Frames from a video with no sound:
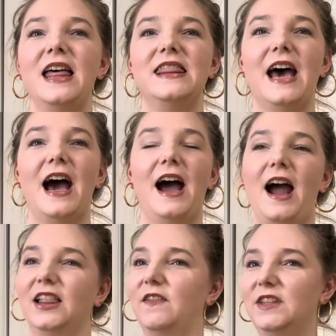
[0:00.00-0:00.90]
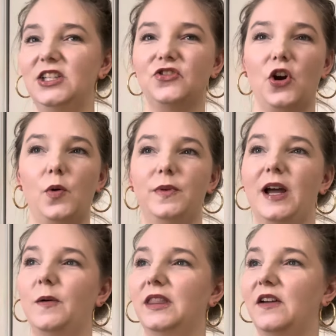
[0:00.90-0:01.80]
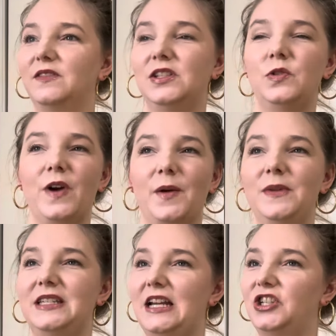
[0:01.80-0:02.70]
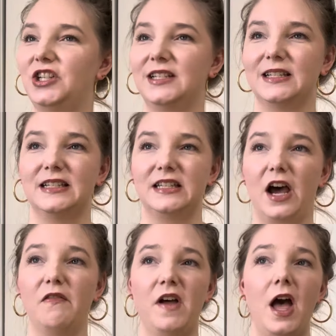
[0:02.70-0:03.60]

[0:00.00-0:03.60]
that I love this trope and I would love to do recommendations and stuff,